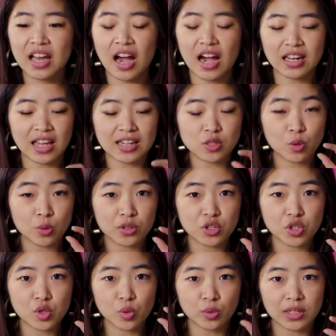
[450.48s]
I liked all the
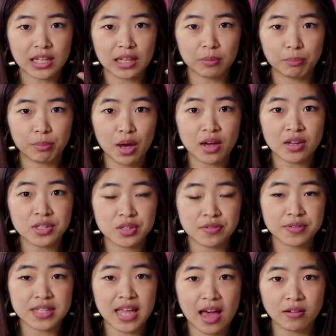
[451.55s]
short little bursts of
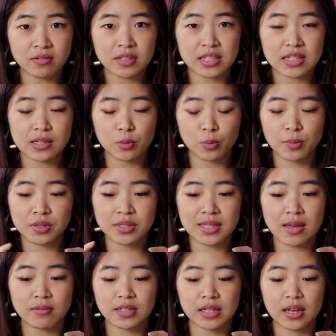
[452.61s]
sound, and it almost
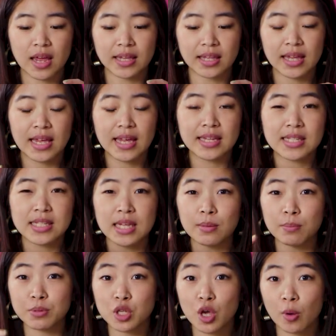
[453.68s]
sounded like
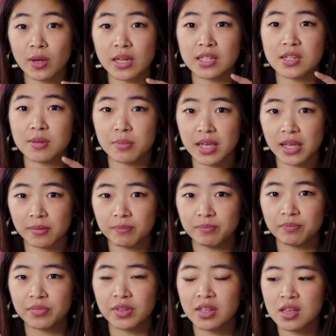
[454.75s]
tiptoeing to me.
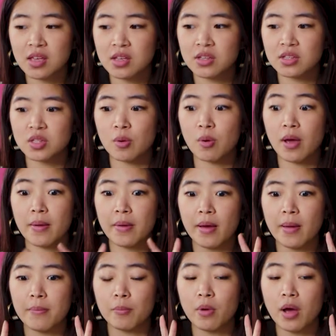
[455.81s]
So
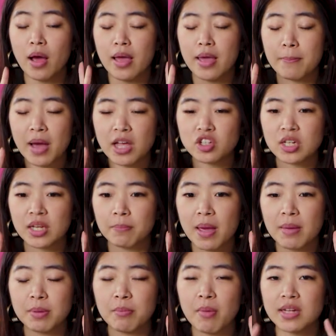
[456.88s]
I'm imagining
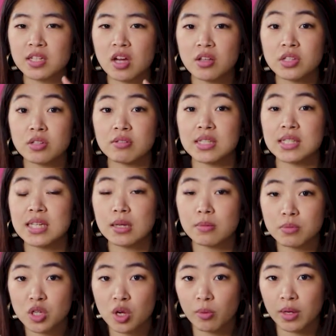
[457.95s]
maybe my dancer is
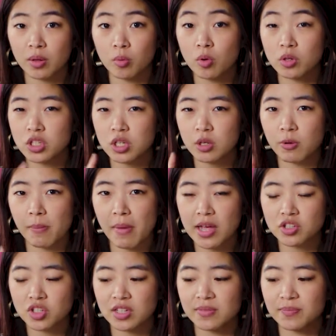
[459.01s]
tiptoeing. What do you
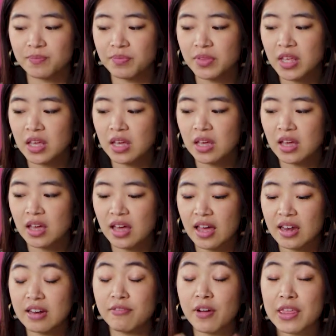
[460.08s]
imagine?
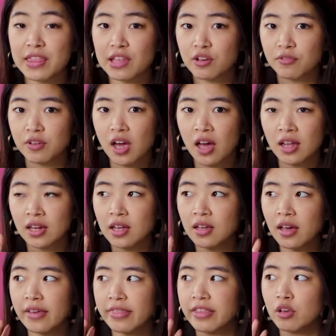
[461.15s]
And if I think of colour,
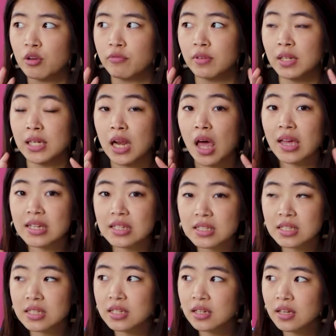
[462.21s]
I think of
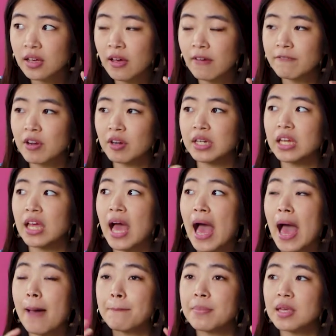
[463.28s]
light, very
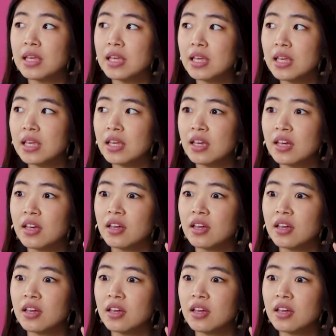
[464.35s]
happy,